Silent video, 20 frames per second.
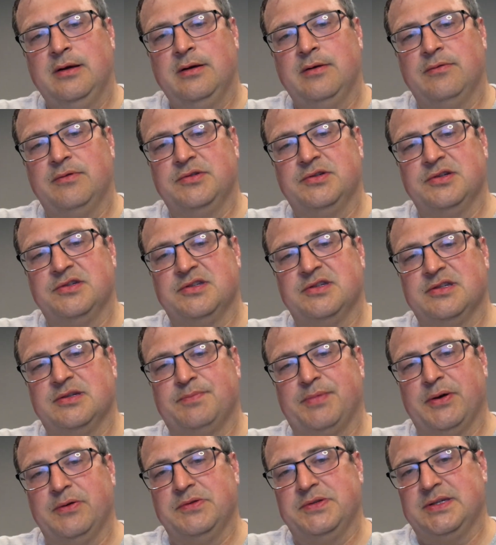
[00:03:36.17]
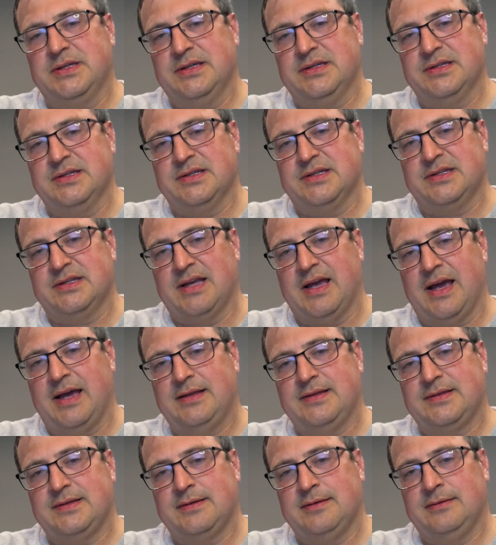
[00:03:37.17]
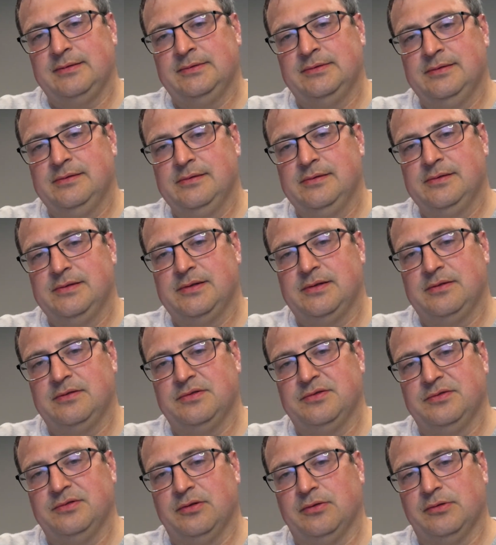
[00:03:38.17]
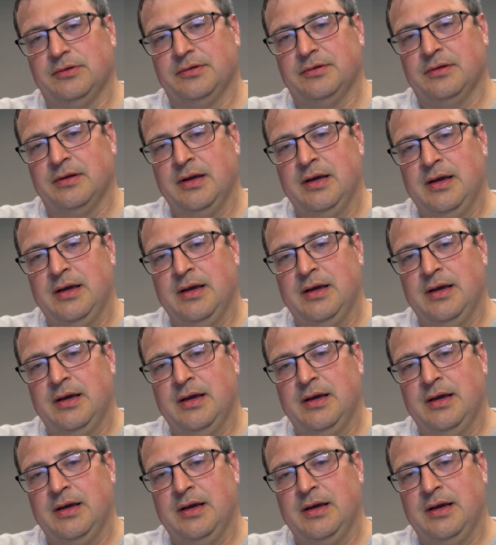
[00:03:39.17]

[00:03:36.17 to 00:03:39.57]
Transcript: which is his postseason stats. So there's Nolan